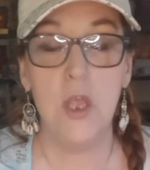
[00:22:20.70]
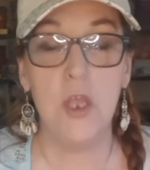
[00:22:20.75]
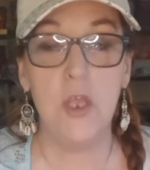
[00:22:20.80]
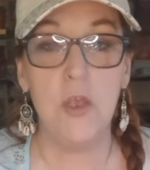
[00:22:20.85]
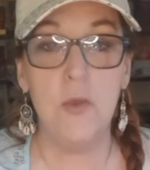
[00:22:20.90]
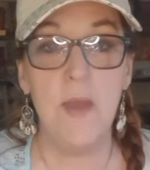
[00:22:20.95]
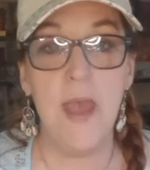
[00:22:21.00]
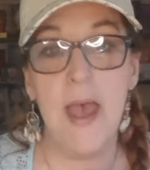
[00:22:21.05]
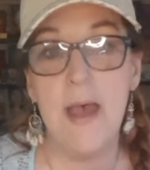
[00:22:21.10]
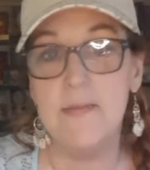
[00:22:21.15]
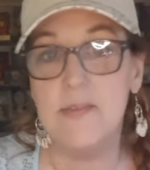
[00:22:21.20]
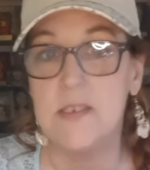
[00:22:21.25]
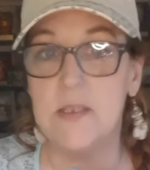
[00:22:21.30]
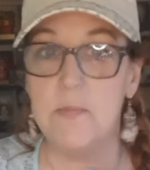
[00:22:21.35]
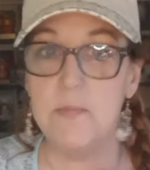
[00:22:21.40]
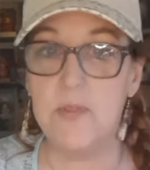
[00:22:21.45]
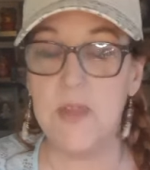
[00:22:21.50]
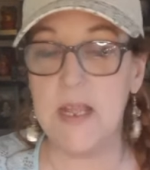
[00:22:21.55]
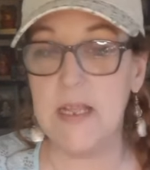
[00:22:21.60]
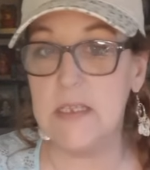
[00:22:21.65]
you have some
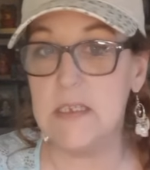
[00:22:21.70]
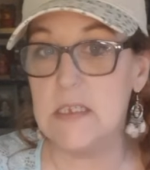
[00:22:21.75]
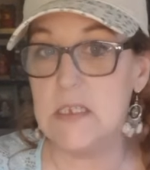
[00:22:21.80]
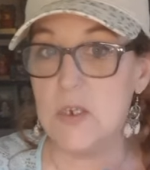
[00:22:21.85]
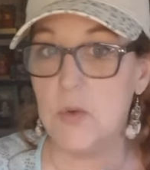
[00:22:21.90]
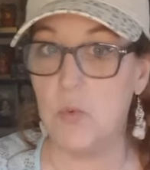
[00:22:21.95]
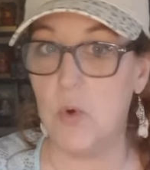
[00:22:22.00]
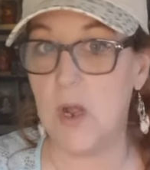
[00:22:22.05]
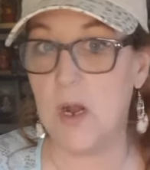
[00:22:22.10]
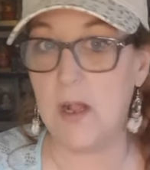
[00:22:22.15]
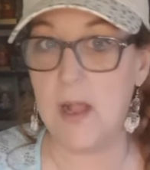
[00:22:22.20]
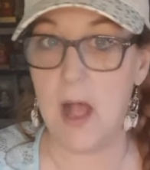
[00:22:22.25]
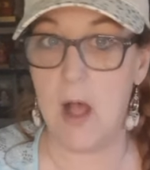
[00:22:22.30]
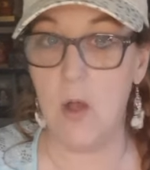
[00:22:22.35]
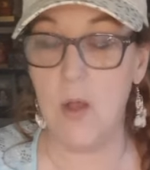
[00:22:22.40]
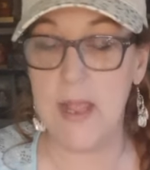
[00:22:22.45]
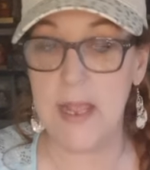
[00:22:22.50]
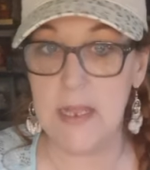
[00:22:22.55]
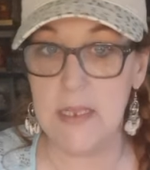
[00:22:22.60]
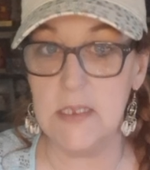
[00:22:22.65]
things to work out
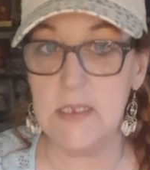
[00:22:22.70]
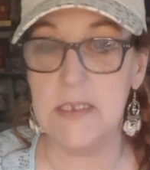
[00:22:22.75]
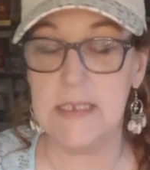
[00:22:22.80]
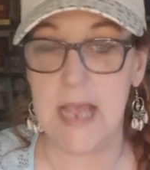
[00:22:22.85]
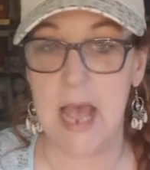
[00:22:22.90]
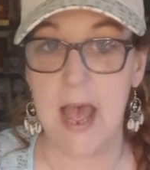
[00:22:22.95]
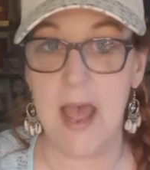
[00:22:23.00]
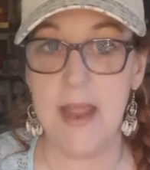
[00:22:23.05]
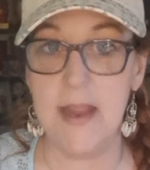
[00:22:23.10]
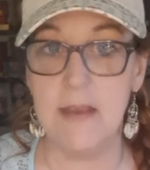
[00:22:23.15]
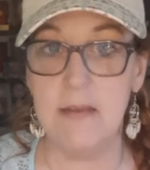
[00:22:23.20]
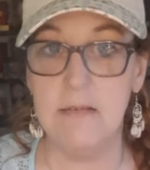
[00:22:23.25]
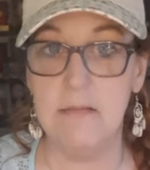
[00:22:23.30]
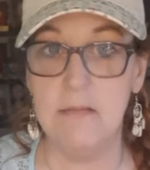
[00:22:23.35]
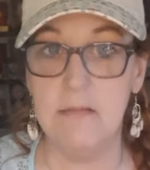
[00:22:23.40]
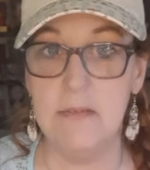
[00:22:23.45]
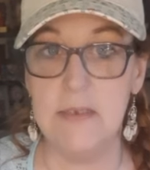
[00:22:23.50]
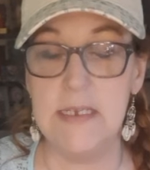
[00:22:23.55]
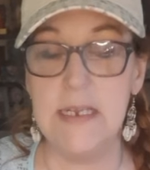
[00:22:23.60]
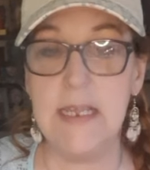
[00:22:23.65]
inside
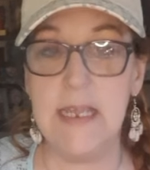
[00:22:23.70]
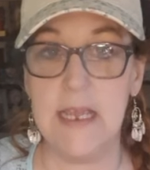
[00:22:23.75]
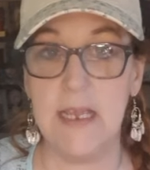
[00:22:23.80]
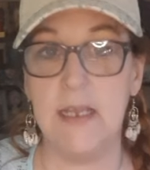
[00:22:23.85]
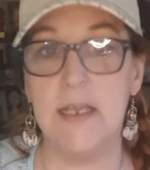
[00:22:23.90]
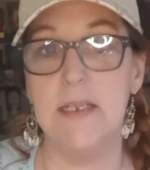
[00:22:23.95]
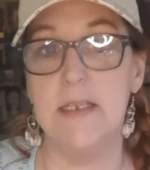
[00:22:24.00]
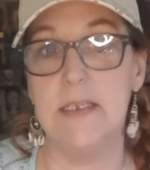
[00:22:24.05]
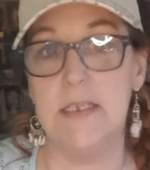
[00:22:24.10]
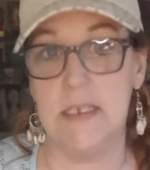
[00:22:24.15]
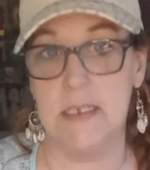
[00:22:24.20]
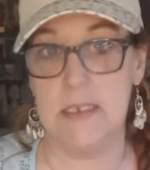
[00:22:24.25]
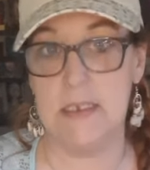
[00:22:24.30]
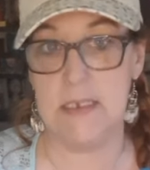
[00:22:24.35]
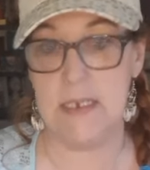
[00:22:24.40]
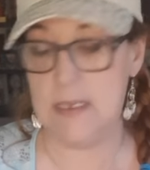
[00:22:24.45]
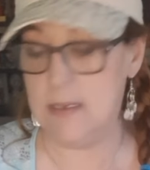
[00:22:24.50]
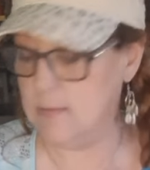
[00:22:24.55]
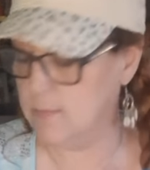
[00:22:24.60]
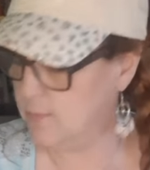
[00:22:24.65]
to get
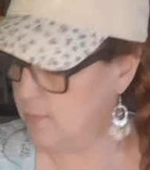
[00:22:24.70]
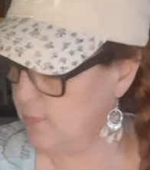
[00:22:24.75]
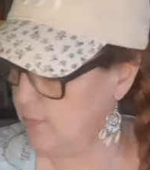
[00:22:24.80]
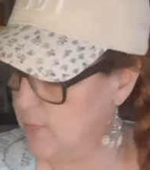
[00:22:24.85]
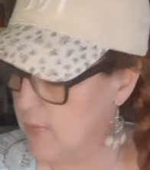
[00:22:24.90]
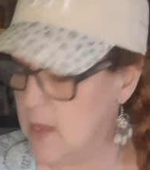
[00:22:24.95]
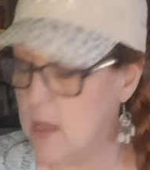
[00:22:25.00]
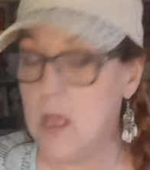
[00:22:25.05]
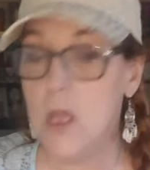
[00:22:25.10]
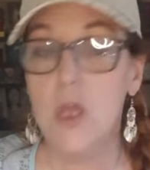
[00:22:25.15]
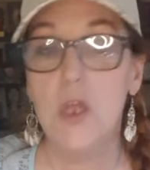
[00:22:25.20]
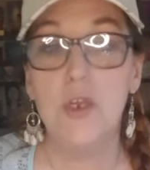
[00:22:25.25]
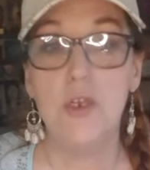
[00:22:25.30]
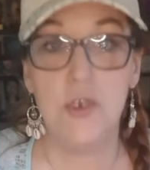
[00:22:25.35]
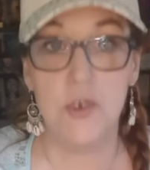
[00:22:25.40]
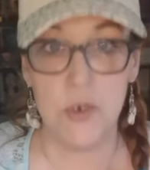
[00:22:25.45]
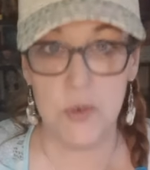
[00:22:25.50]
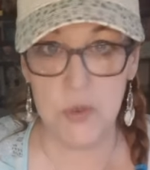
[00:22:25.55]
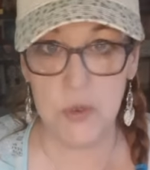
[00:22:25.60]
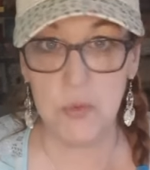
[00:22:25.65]
consistent.
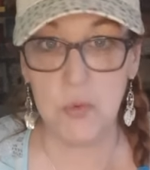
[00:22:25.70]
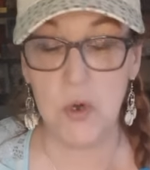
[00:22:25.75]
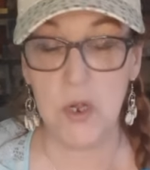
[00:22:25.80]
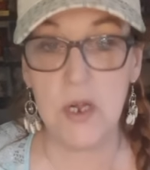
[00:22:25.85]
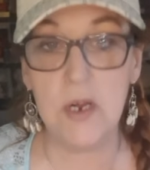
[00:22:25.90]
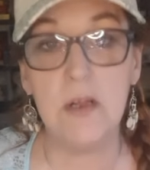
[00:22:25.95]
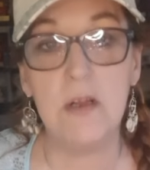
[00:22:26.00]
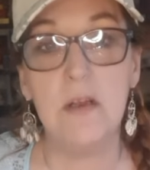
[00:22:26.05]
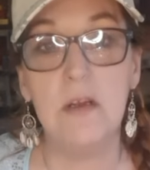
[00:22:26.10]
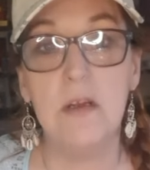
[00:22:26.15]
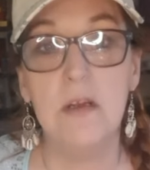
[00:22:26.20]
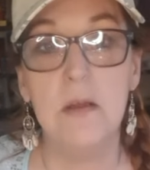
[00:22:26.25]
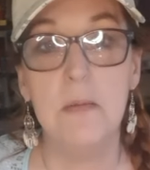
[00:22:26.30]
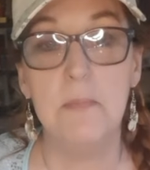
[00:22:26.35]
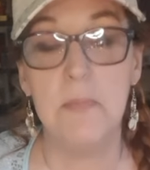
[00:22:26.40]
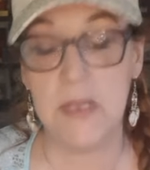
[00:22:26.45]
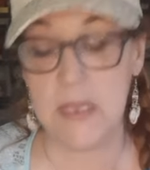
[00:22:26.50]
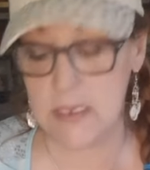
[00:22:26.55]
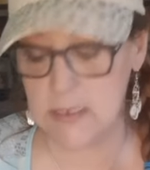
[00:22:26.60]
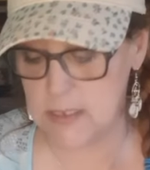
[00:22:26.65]
Do the work,
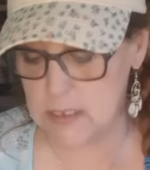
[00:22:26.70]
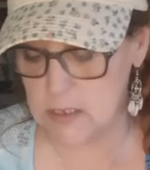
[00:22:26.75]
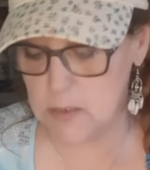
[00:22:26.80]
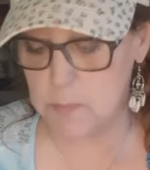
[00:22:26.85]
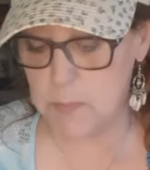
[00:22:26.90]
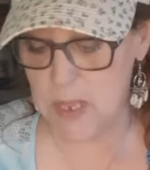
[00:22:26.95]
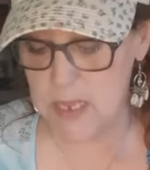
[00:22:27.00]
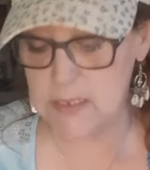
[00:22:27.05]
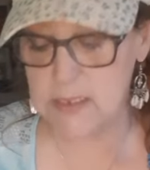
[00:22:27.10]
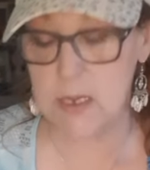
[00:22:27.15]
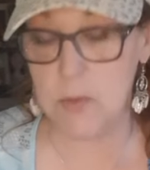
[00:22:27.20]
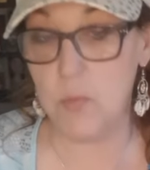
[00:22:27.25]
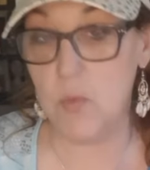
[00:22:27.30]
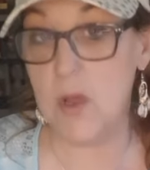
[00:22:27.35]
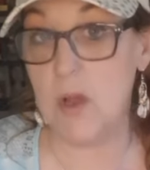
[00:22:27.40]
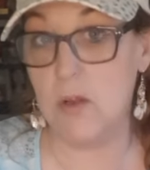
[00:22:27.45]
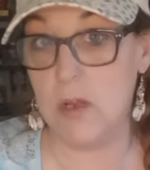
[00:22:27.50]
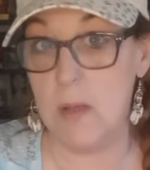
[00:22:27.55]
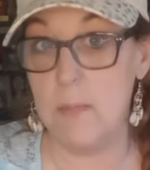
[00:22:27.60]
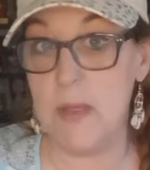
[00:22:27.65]
because this blessing
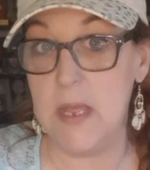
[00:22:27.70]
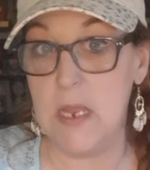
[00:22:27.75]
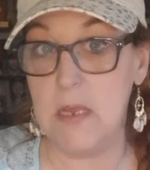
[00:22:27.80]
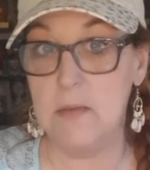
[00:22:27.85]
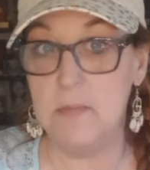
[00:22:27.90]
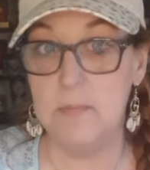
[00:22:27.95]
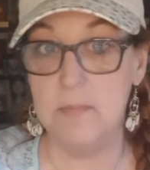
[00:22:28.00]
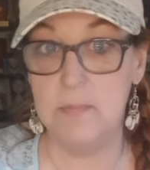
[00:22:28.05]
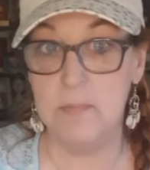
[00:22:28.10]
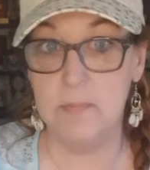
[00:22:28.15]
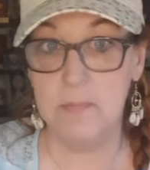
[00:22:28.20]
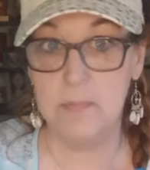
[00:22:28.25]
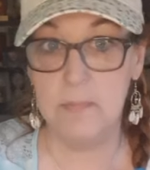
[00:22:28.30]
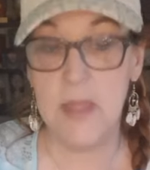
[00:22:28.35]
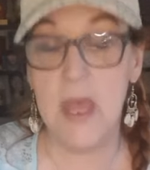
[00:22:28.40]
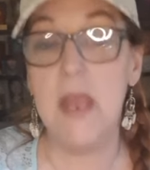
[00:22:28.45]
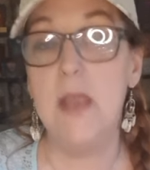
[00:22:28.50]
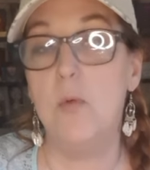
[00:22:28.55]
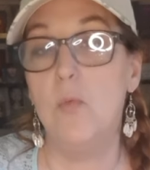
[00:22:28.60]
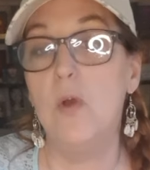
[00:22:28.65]
will come in.
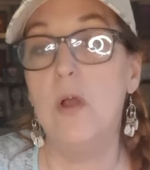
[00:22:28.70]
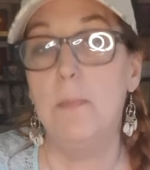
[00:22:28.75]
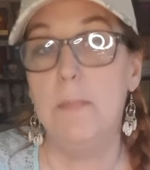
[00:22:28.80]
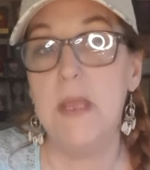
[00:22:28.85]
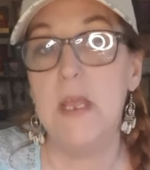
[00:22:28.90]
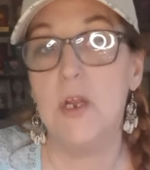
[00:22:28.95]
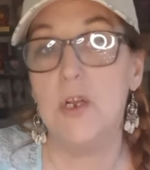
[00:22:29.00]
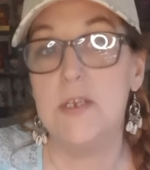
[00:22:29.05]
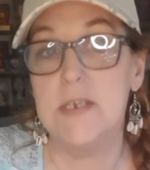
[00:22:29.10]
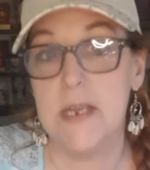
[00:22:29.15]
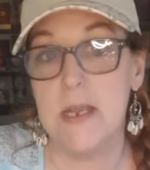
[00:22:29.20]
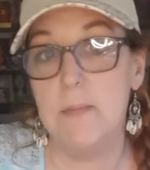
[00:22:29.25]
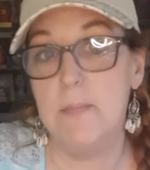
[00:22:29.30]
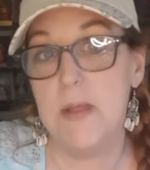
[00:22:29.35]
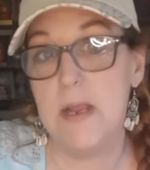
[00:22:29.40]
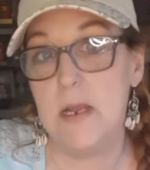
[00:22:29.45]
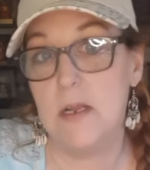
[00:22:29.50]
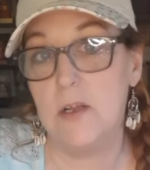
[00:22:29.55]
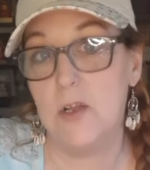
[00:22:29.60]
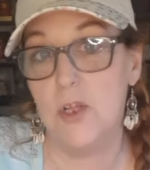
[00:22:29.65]
And it will be your Ten of
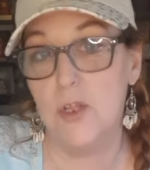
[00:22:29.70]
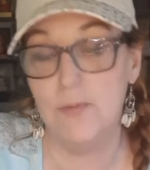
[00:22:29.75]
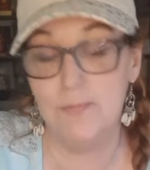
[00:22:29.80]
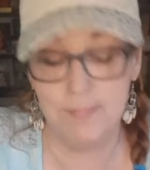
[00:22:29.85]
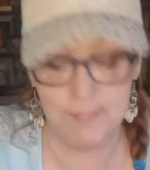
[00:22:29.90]
Pentacles.